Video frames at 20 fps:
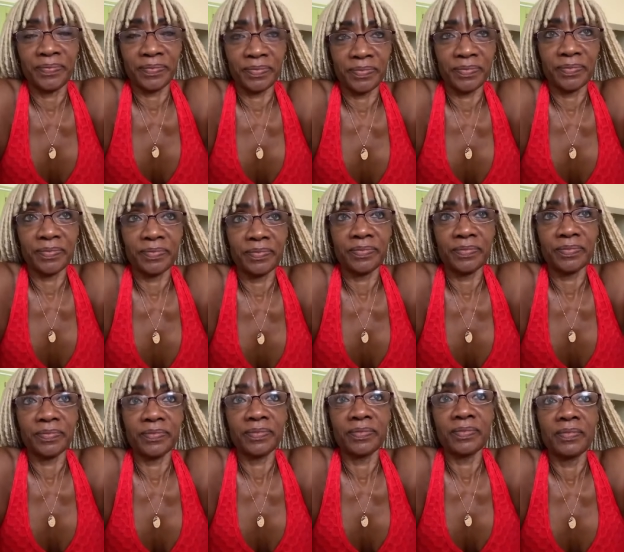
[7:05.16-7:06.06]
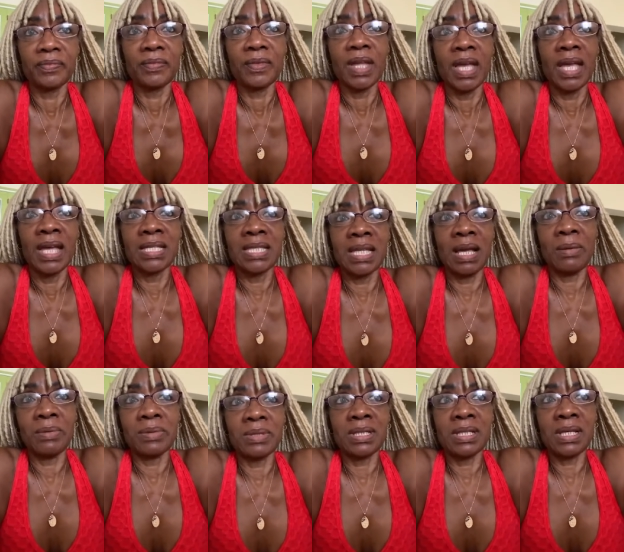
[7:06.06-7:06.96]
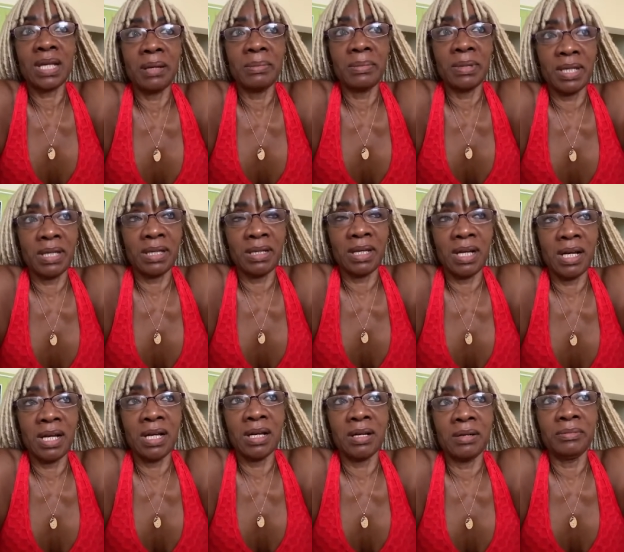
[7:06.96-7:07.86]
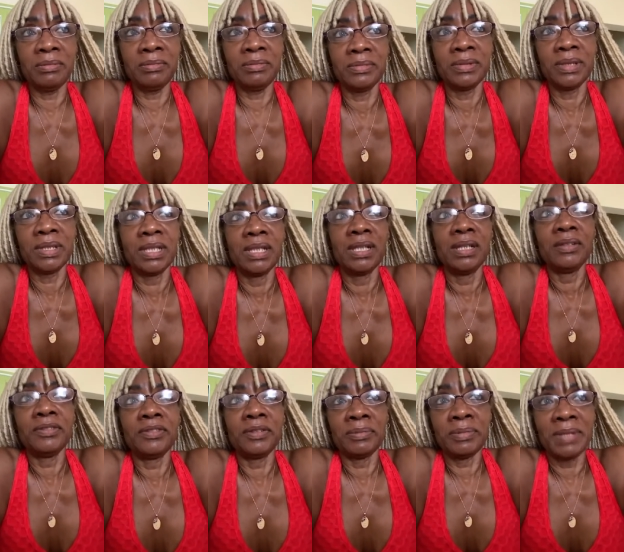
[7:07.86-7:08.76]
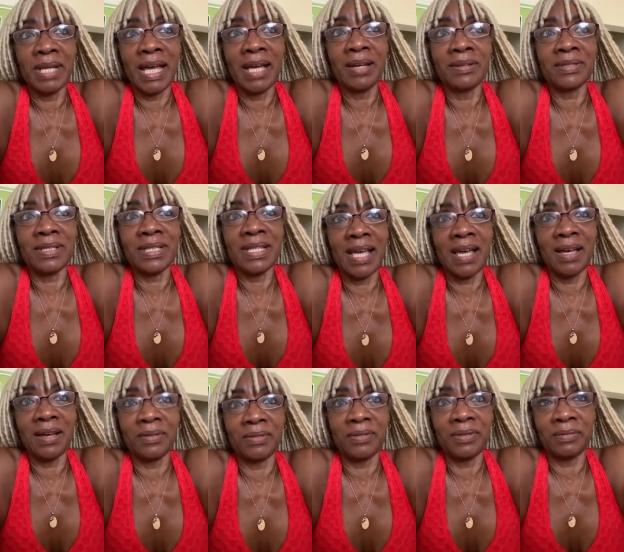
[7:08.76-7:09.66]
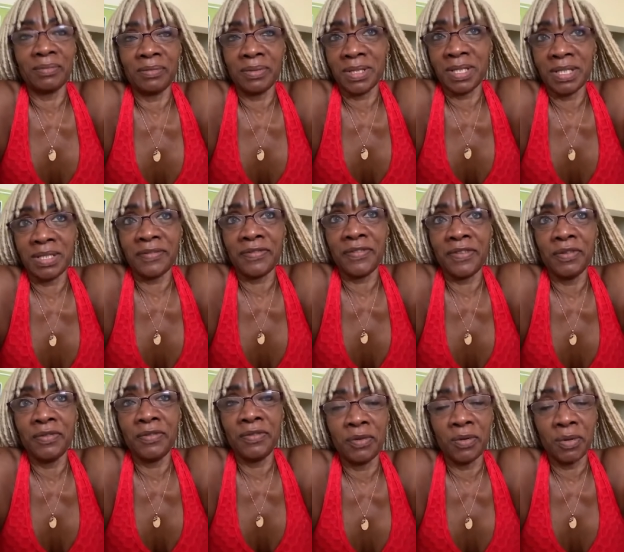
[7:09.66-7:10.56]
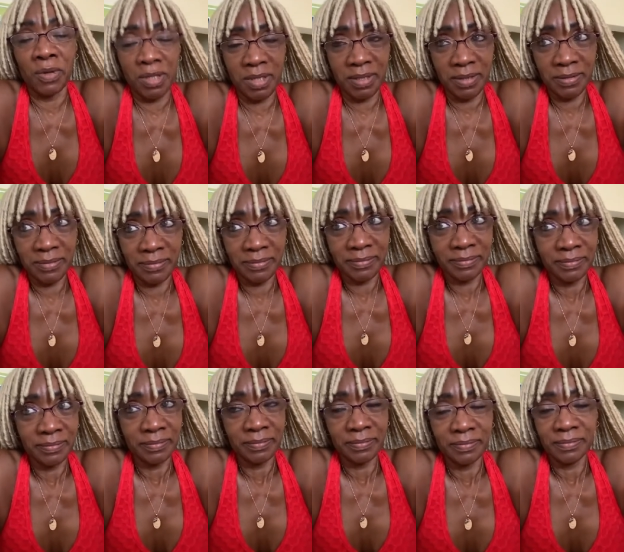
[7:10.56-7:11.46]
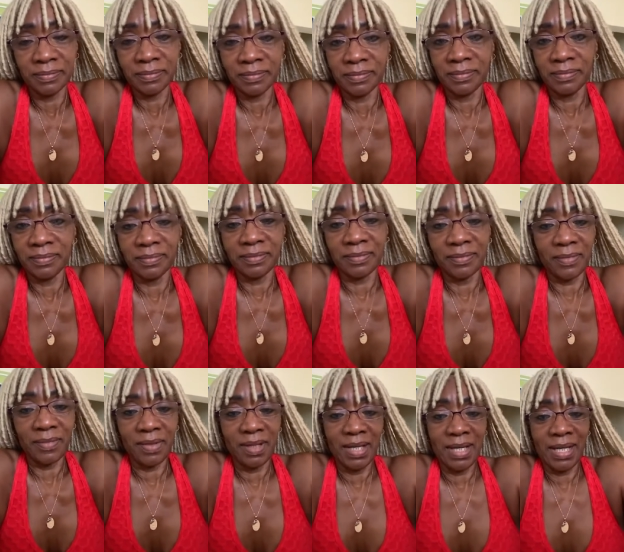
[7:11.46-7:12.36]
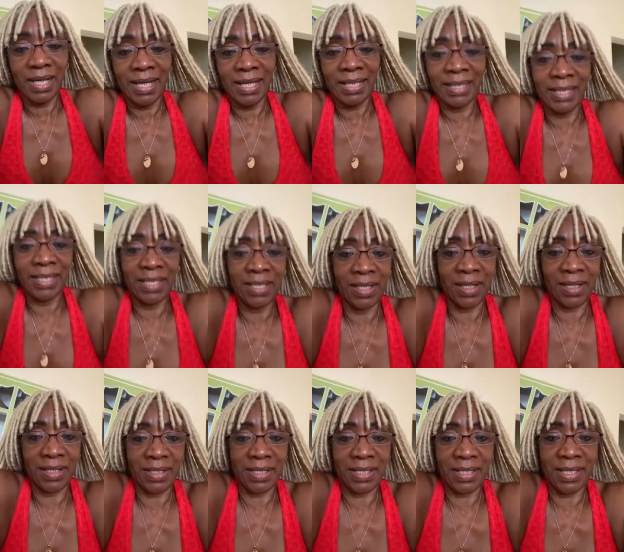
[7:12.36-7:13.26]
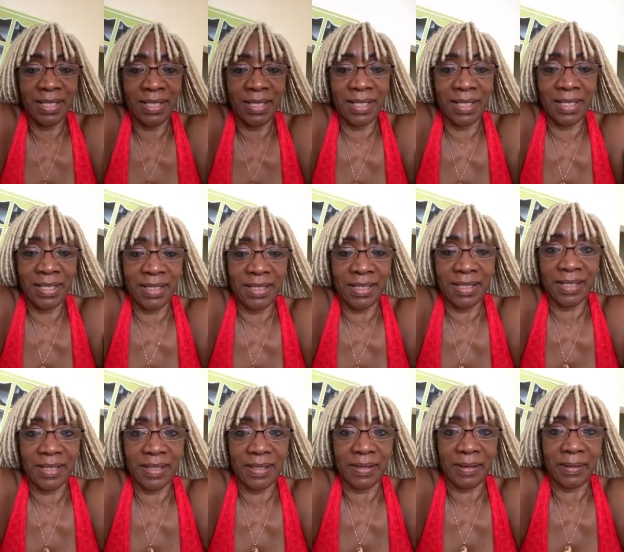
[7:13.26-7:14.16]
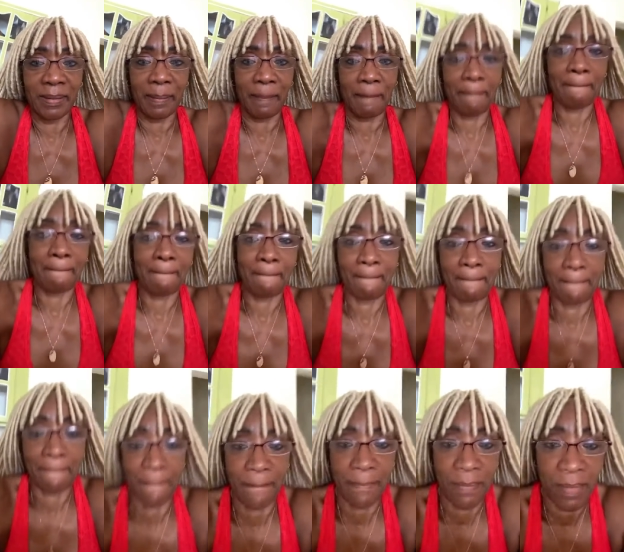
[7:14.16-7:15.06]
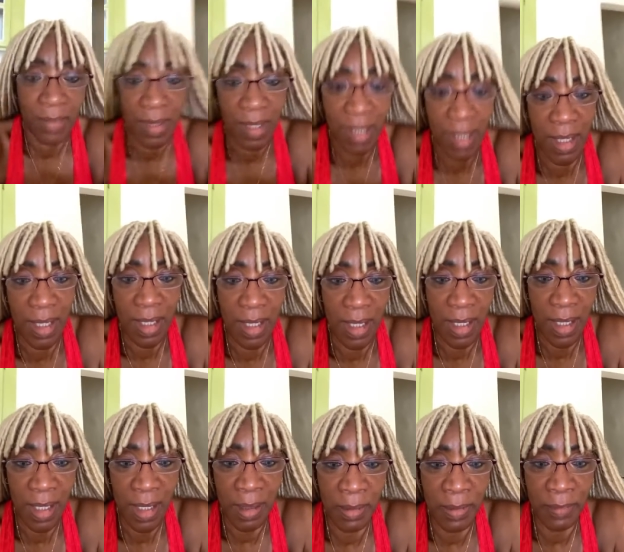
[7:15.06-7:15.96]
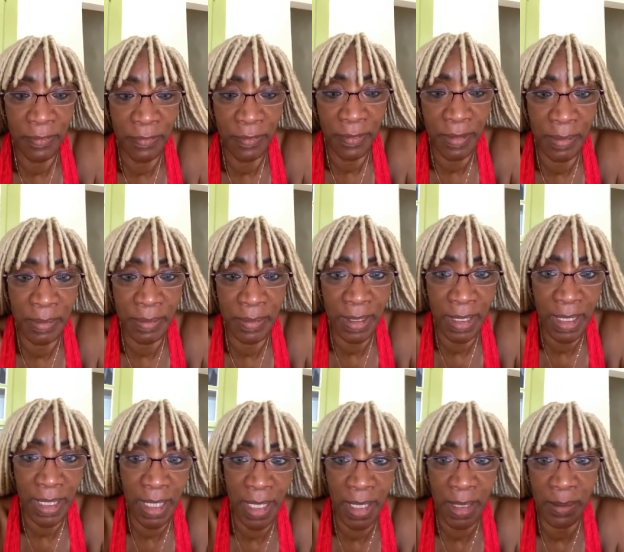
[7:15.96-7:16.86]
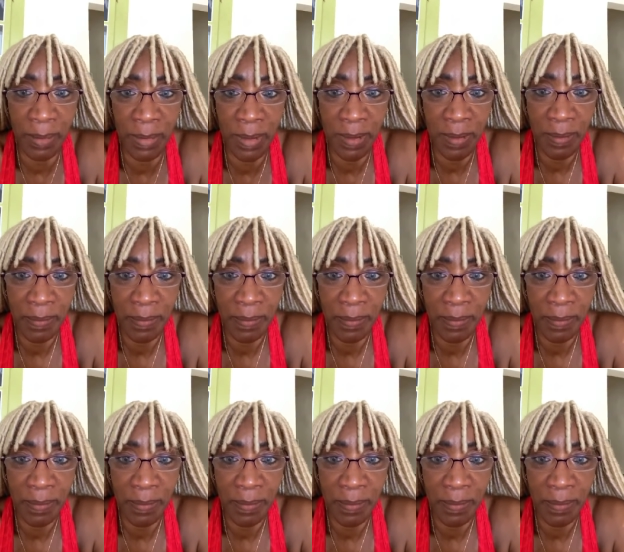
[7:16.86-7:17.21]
Anything that might have been in that pot, guess what? It is gone. You hear what I'm saying? It is gone. My ginger plant takes precedence over